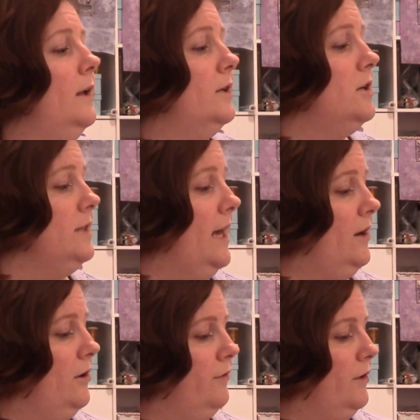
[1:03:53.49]
Turn that
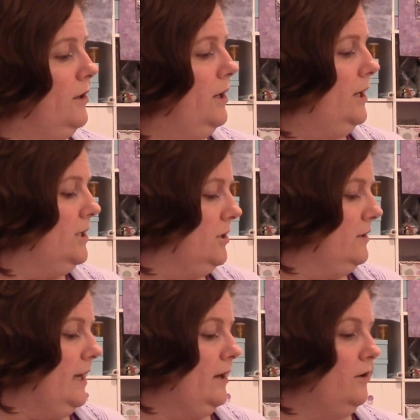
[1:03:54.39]
over, turn
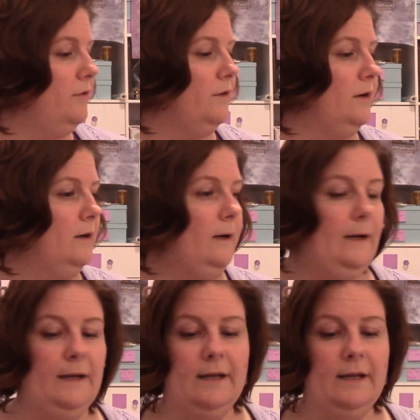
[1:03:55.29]
that over.